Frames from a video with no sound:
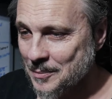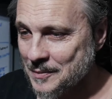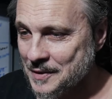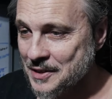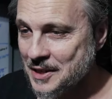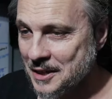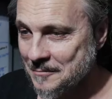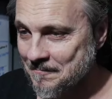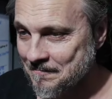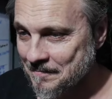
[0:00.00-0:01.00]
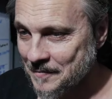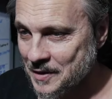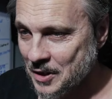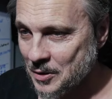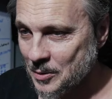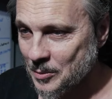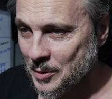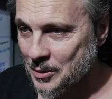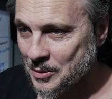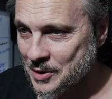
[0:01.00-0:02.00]
Disney. So
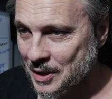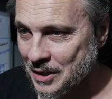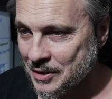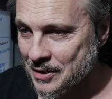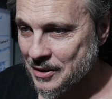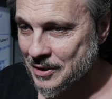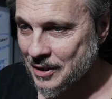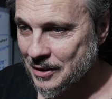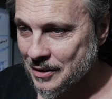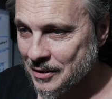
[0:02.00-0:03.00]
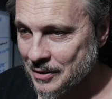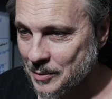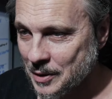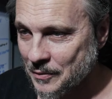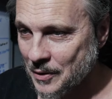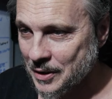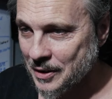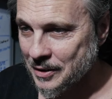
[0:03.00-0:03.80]
we'll select Disney if we can find it.